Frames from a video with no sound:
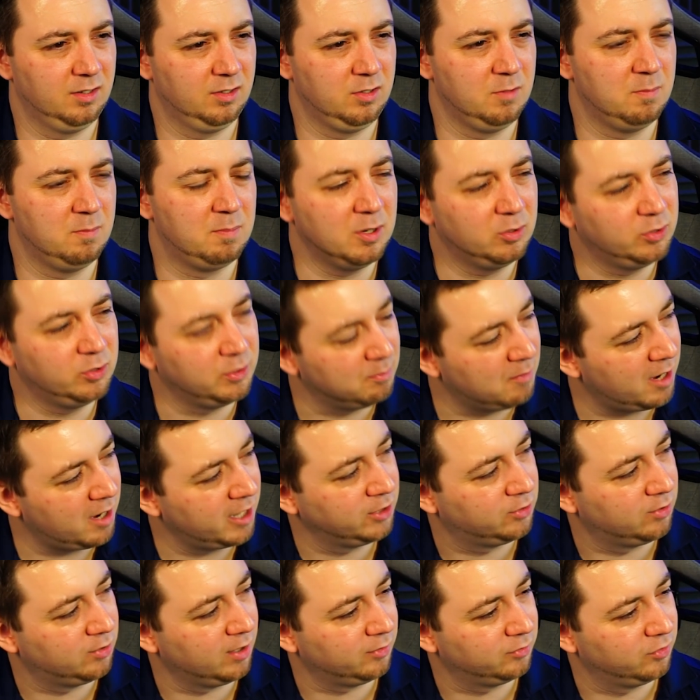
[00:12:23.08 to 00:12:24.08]
building
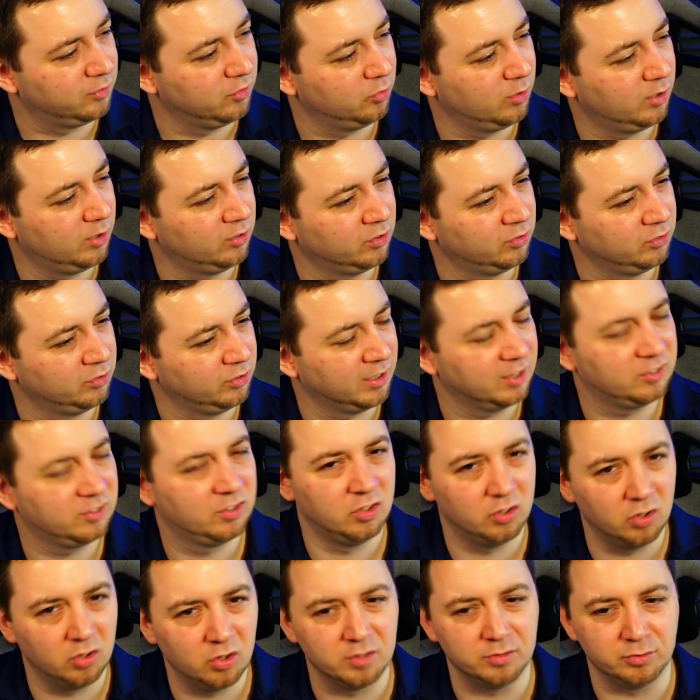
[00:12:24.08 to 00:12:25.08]
Minecraft as well, don't you? That's
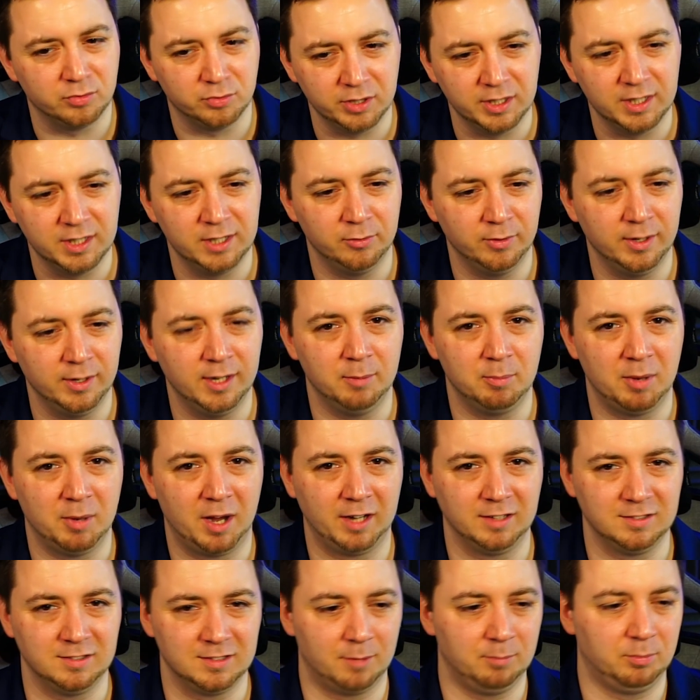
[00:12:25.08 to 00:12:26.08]
another really, really bad
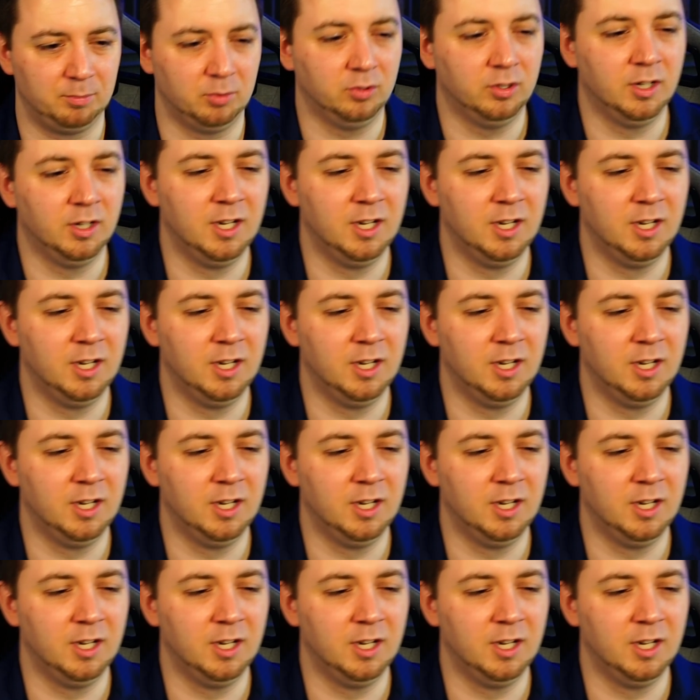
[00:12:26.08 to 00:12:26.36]
example.